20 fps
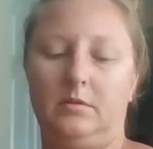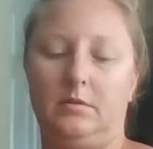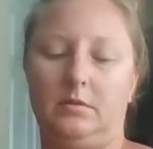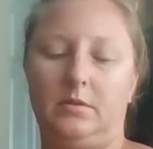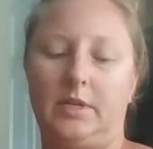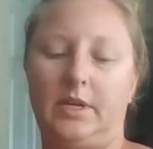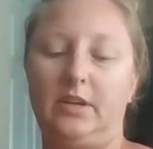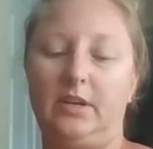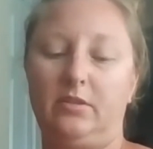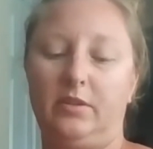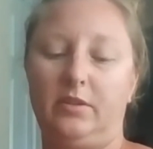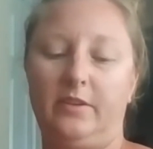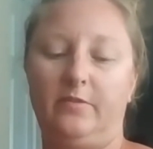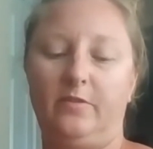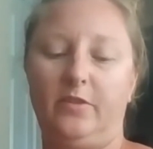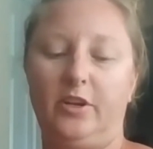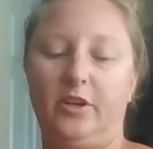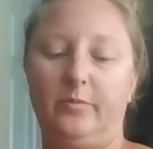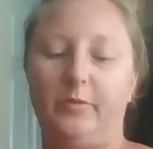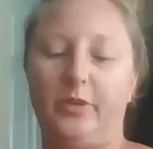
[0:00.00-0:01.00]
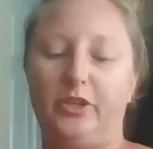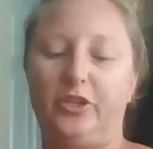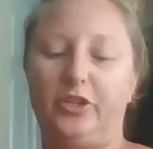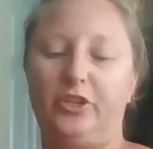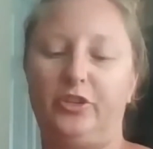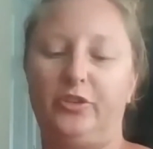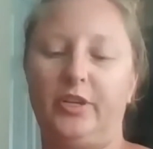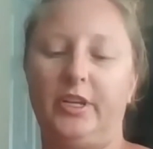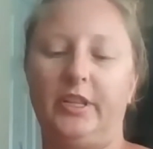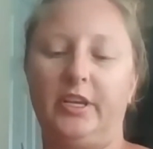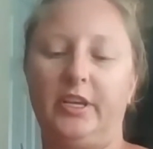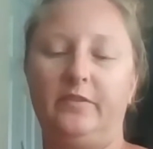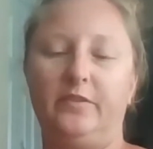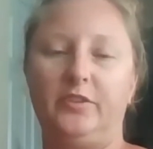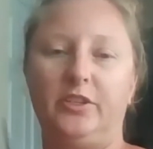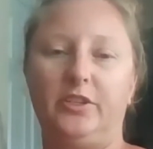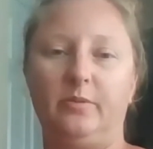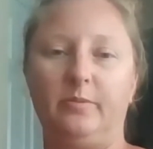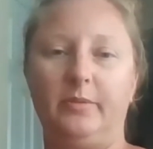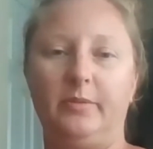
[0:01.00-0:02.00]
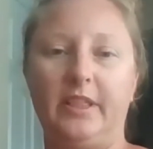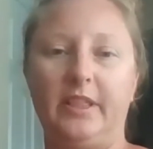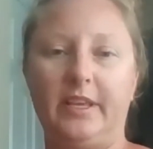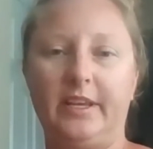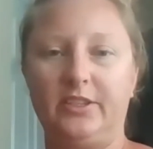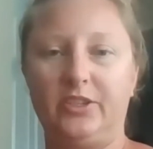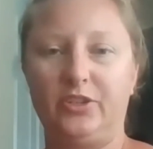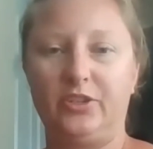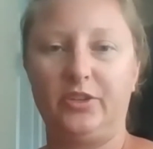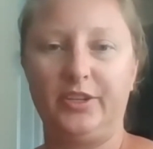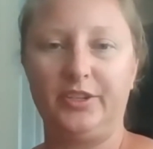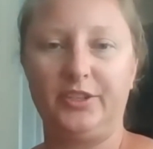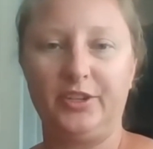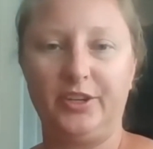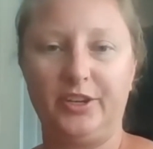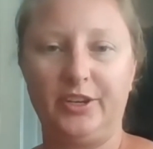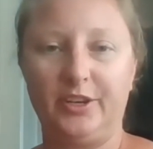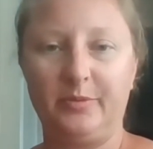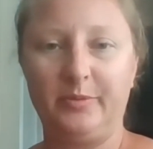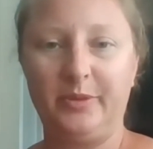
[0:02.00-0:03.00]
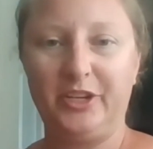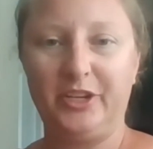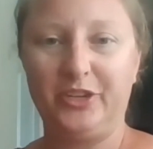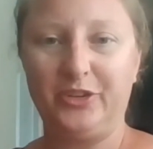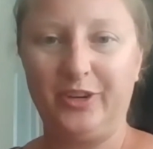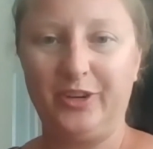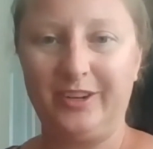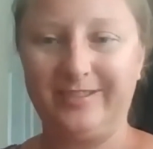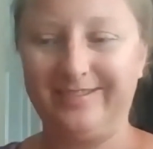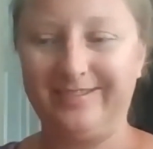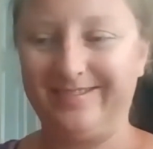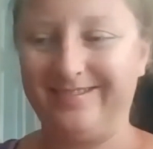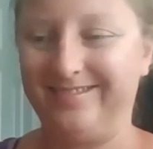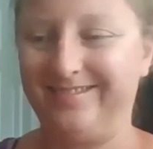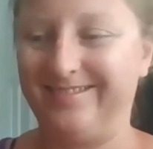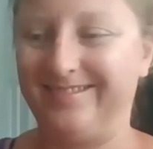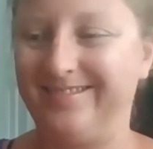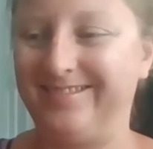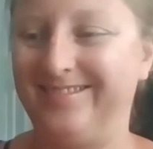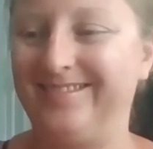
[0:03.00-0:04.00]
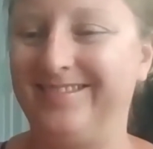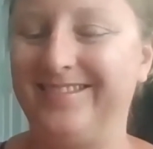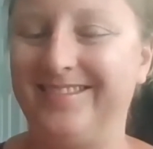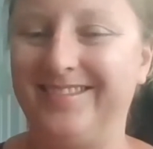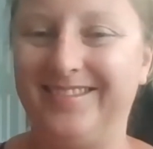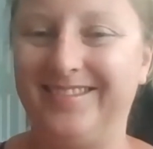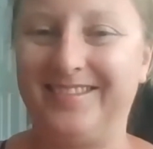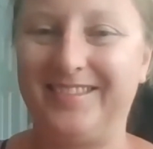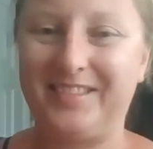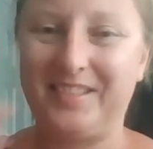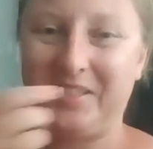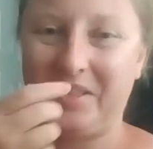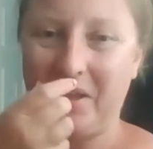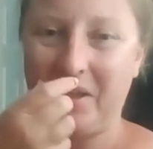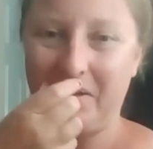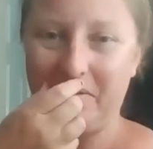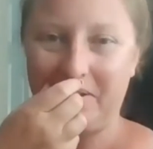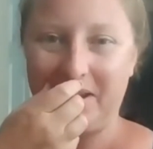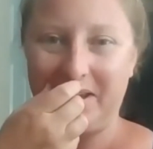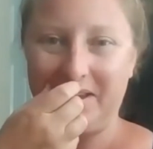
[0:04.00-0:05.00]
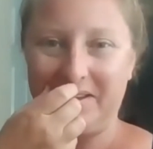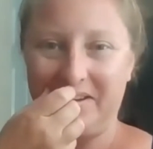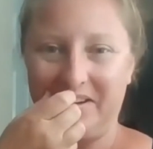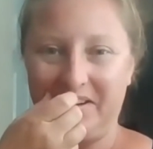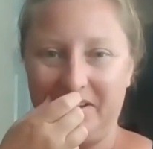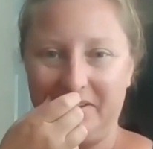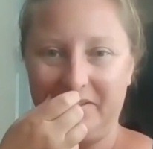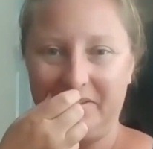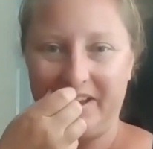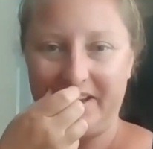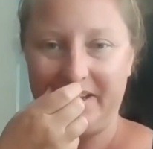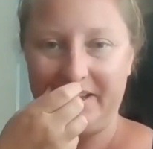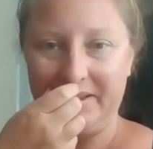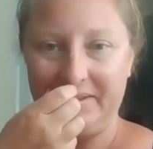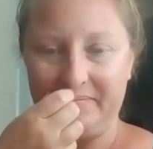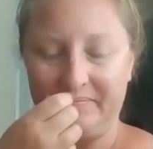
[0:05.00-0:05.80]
I don't have very much string left, so my last strings are going to be short. All right, are you ready?